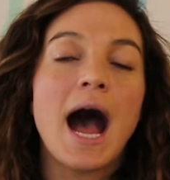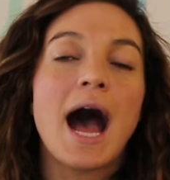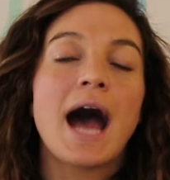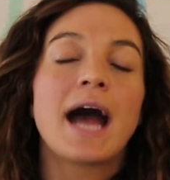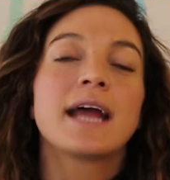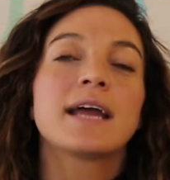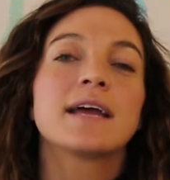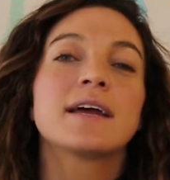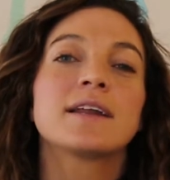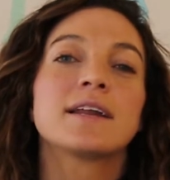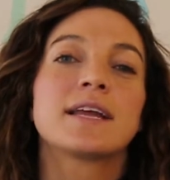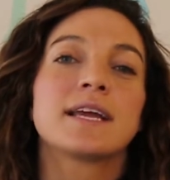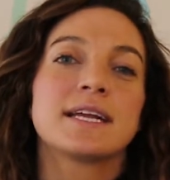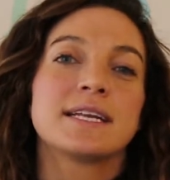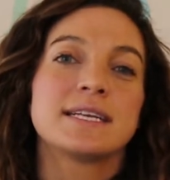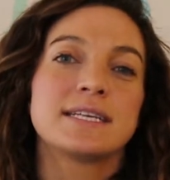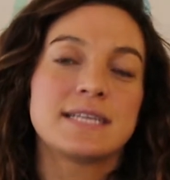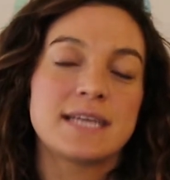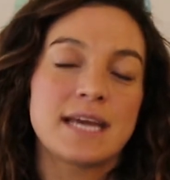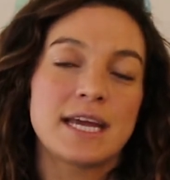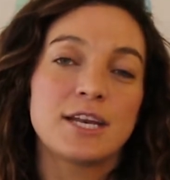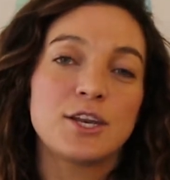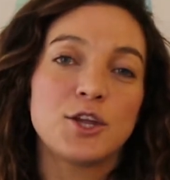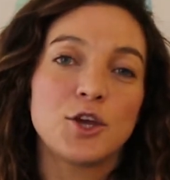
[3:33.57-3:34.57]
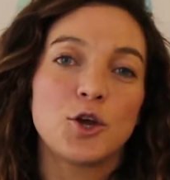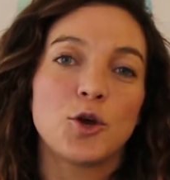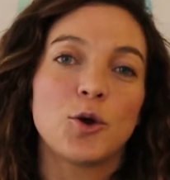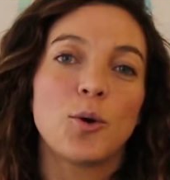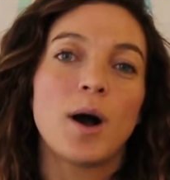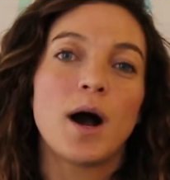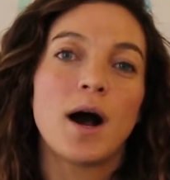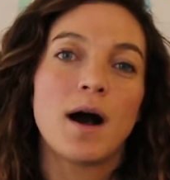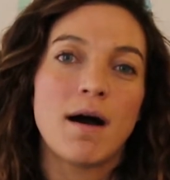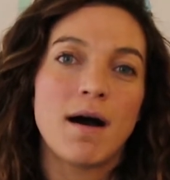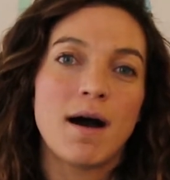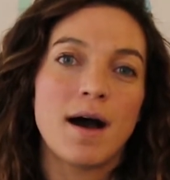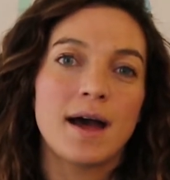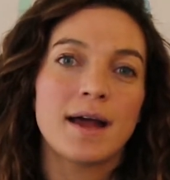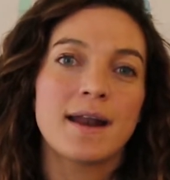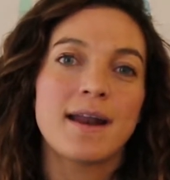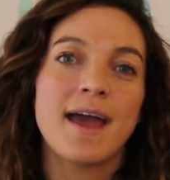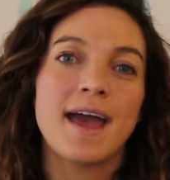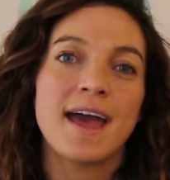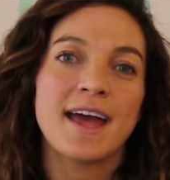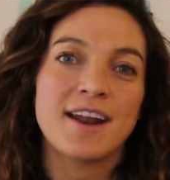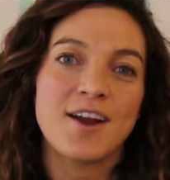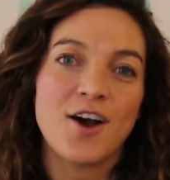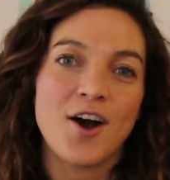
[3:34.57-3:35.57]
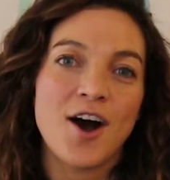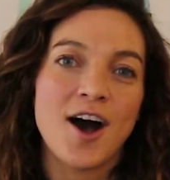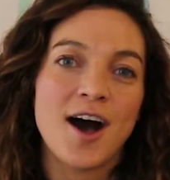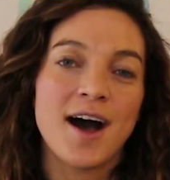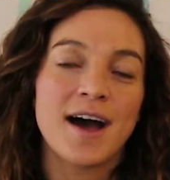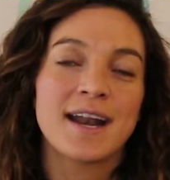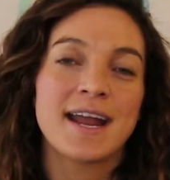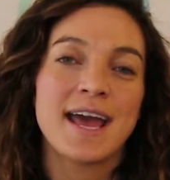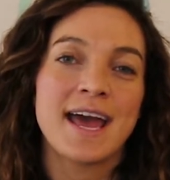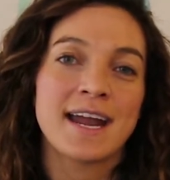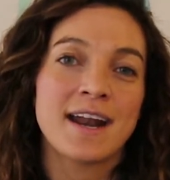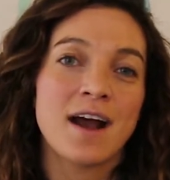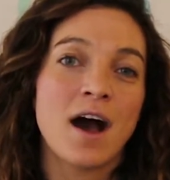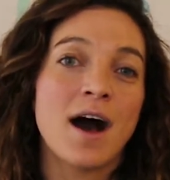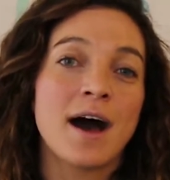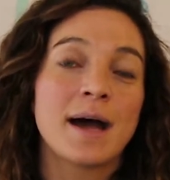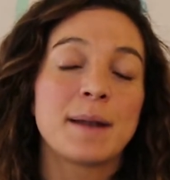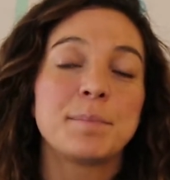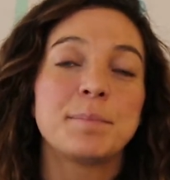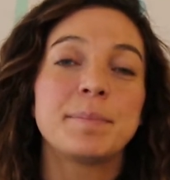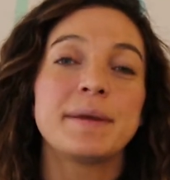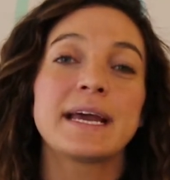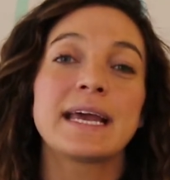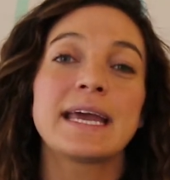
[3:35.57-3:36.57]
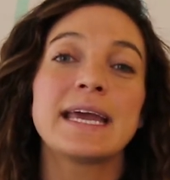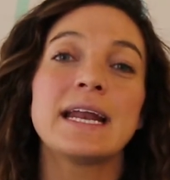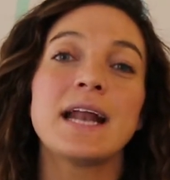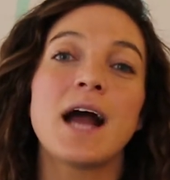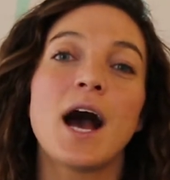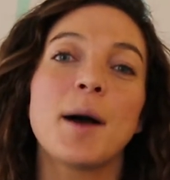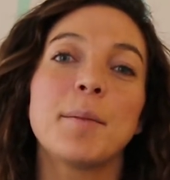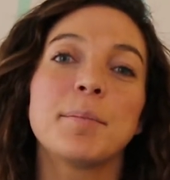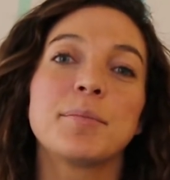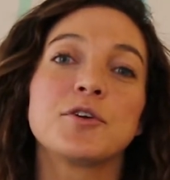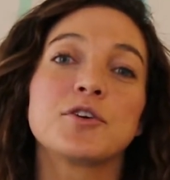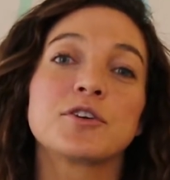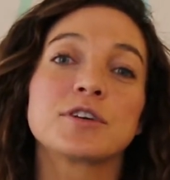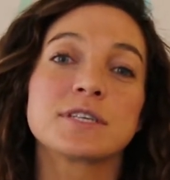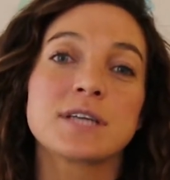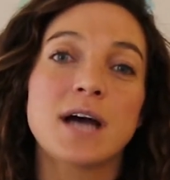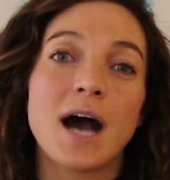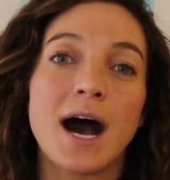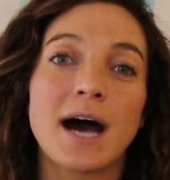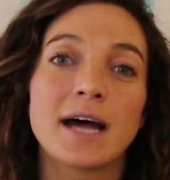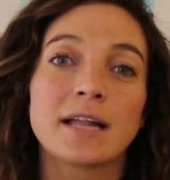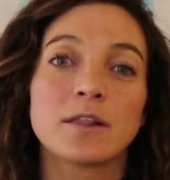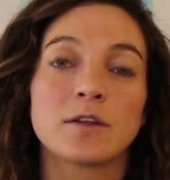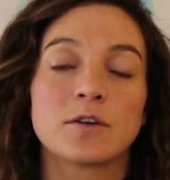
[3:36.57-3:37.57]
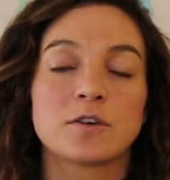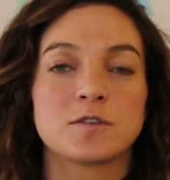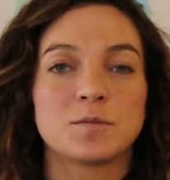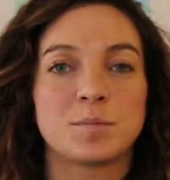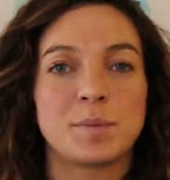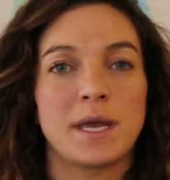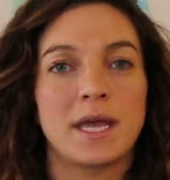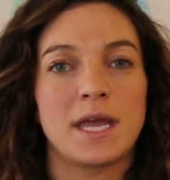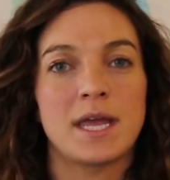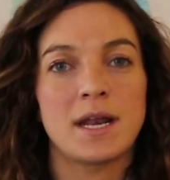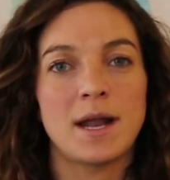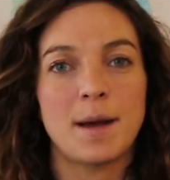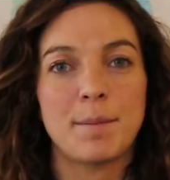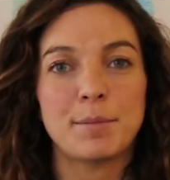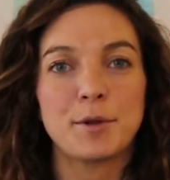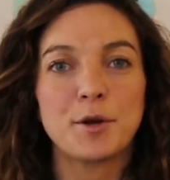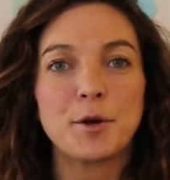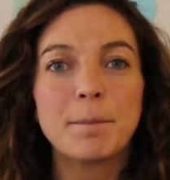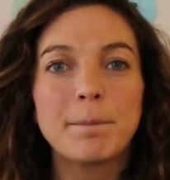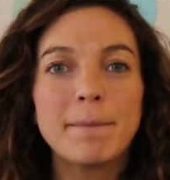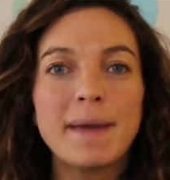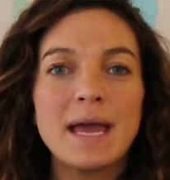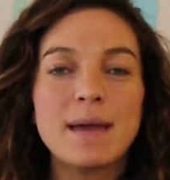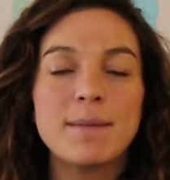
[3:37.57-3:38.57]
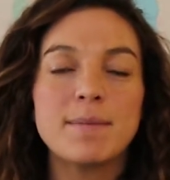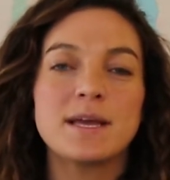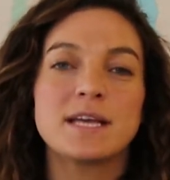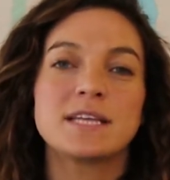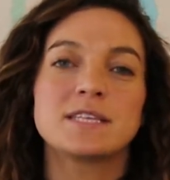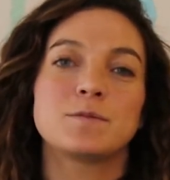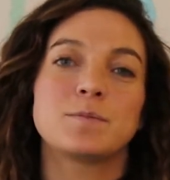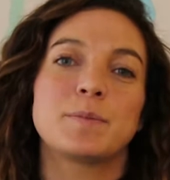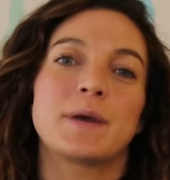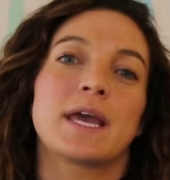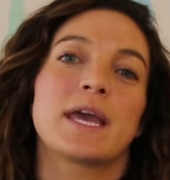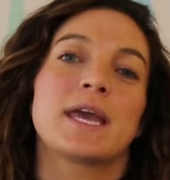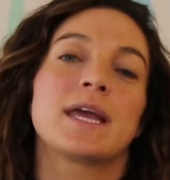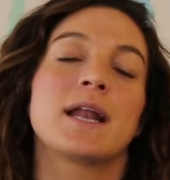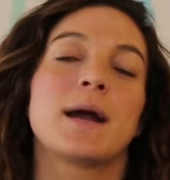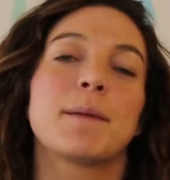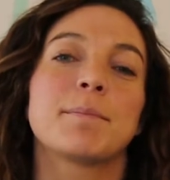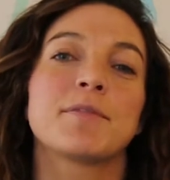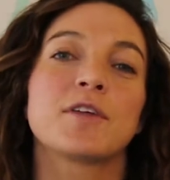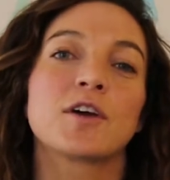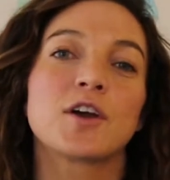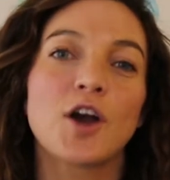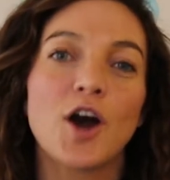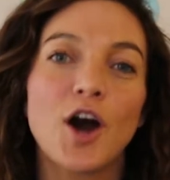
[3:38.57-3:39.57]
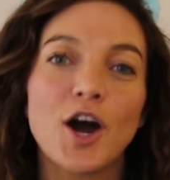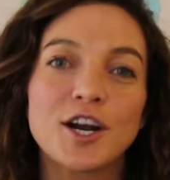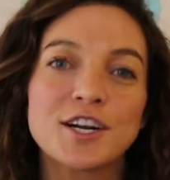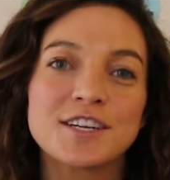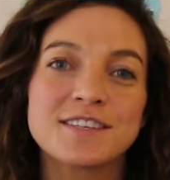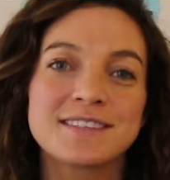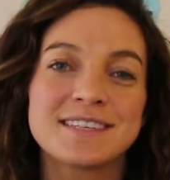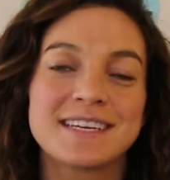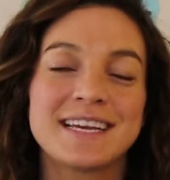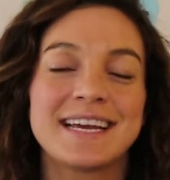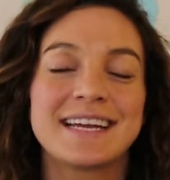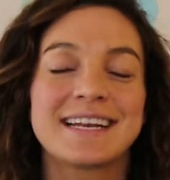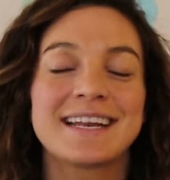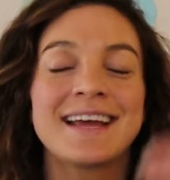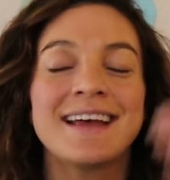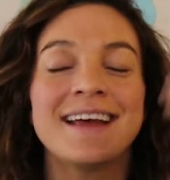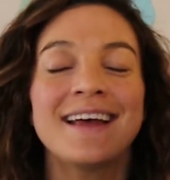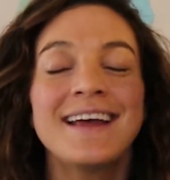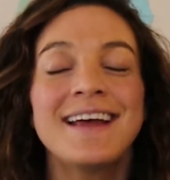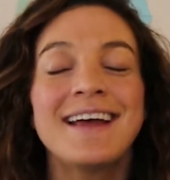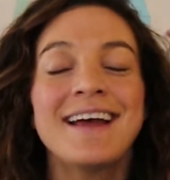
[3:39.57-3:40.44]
I could continue on and on and on, picking up your toddlers, picking up your babies, picking up the car seat.